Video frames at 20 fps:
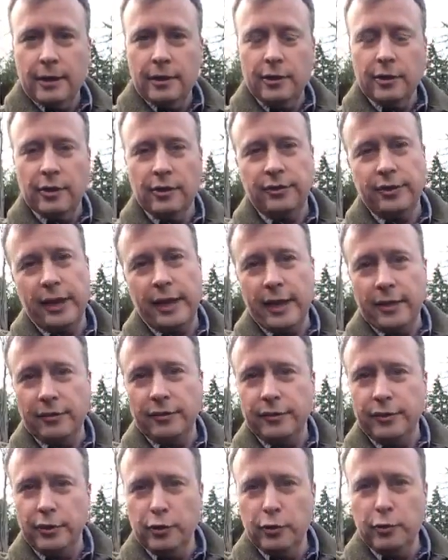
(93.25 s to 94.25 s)
you could say
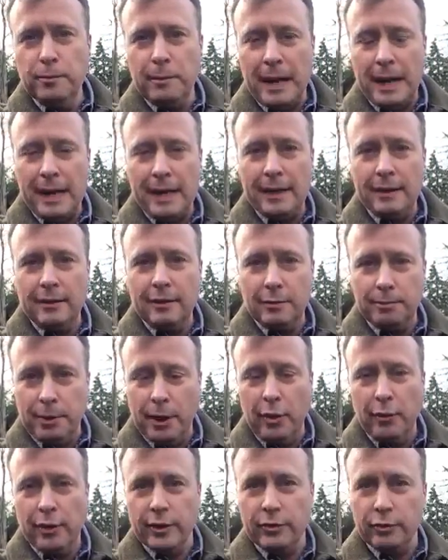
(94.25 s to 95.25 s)
has two main
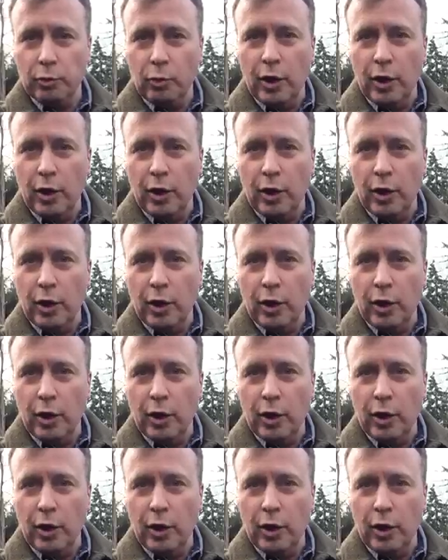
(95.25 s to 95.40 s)
components.